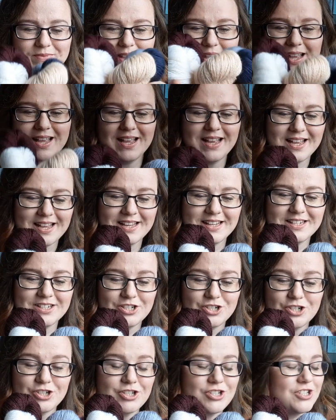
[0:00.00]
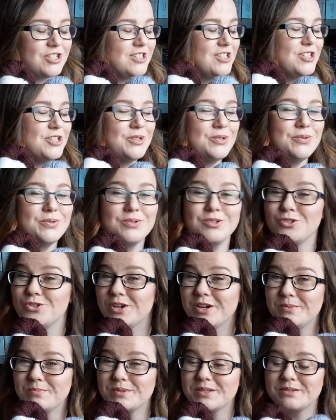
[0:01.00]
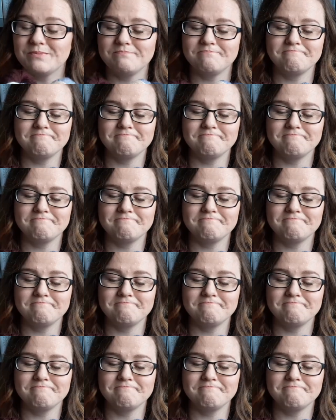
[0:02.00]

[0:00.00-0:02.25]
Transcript: and just do stripes.